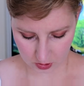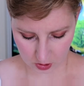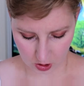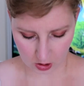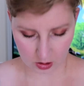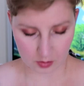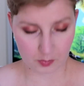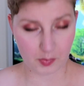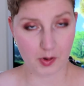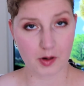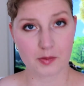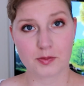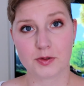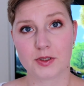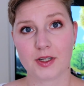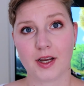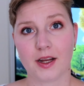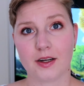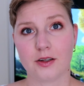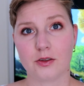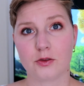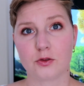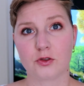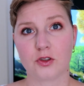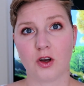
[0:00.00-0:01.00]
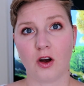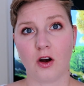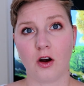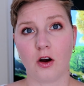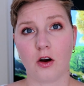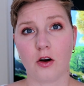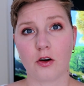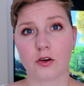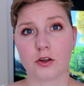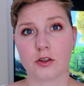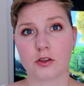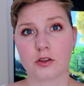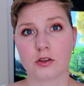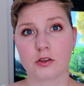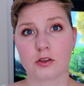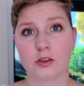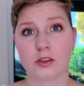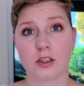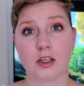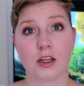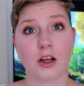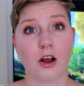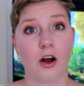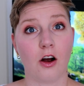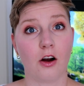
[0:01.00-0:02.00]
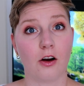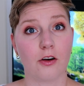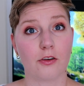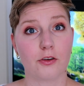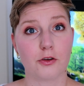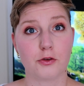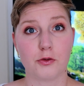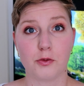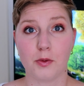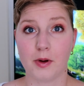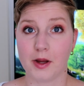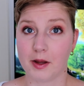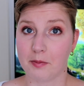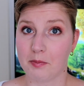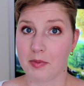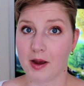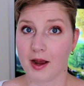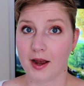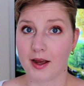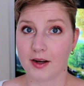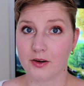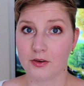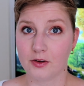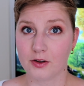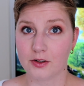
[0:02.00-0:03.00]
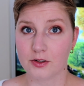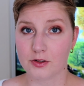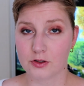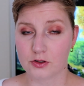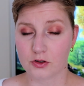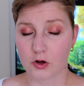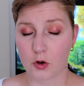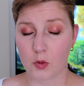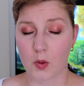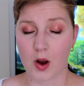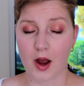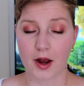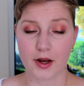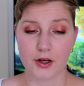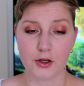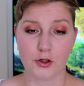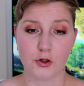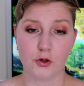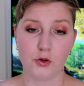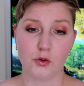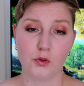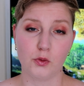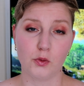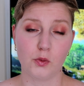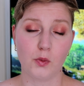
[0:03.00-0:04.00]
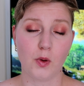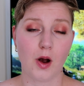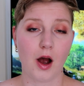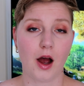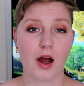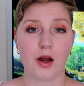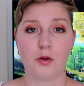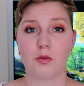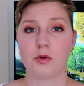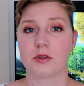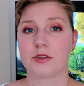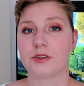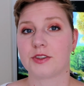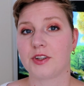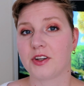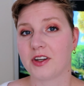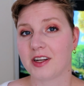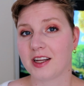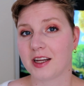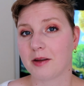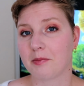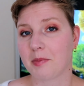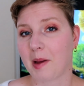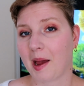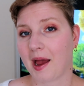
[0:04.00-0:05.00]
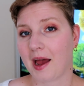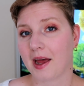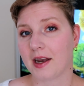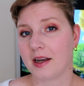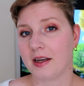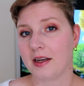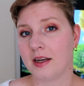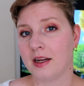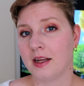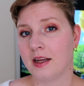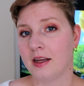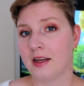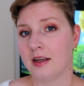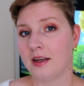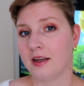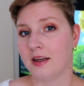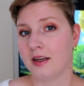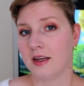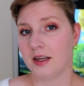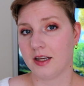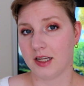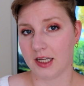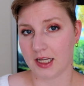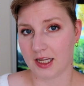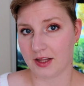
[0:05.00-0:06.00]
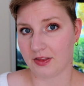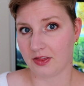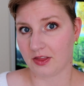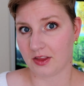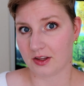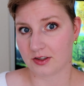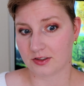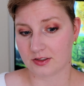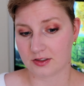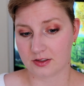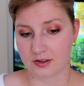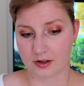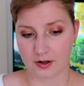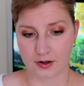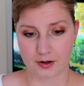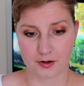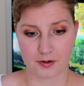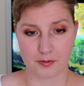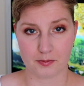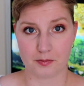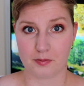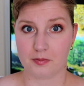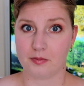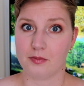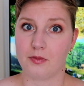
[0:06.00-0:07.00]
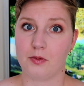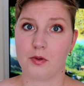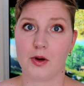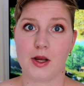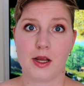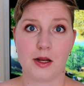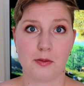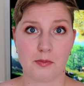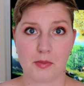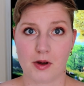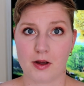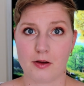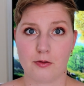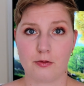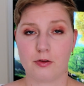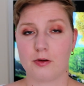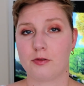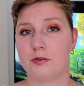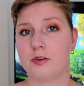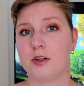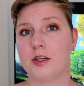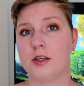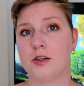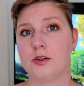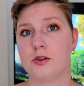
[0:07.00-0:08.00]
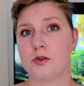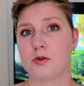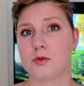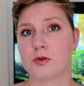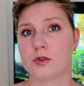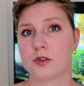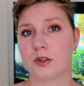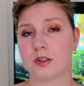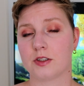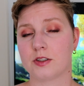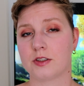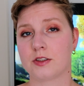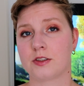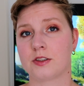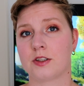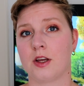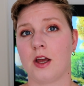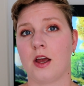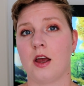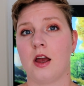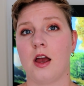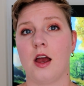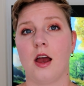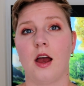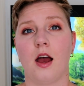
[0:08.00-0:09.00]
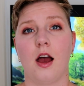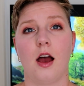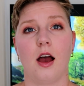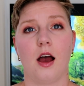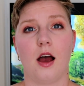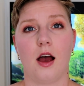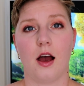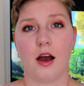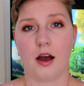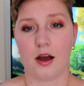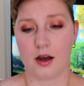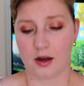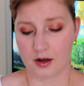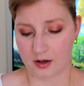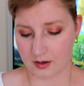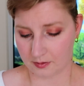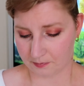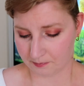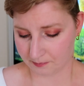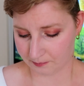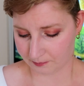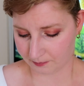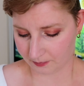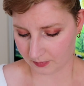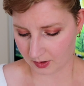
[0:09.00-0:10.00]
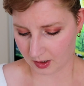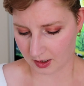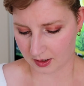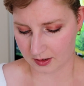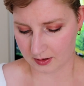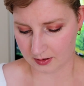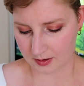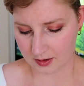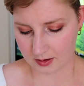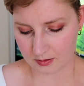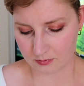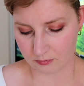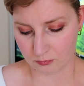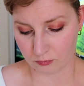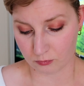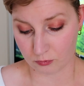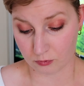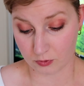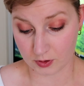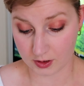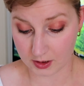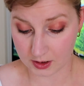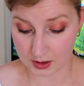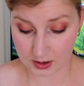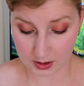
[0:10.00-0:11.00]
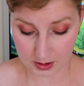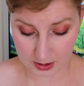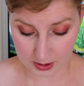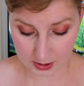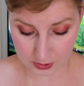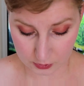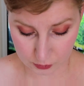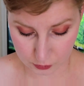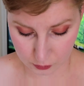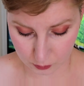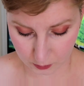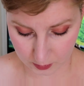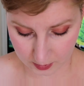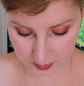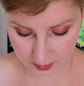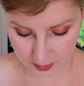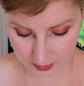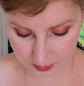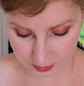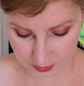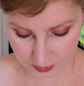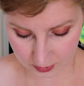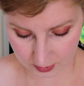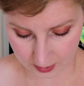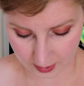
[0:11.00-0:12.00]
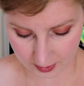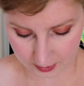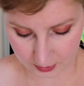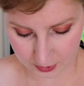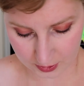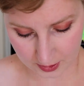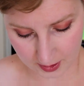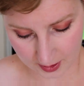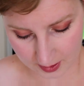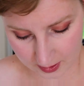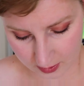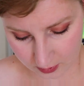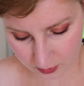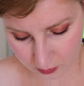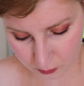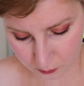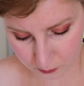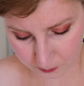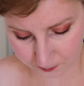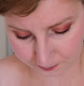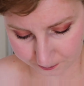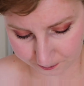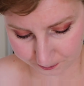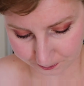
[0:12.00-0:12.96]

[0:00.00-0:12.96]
Colourpop shadows are notoriously hard to hit pan on, so I knew I wasn't going to hit pan in this, in my 15 uses. I did really enjoy this eyeshadow.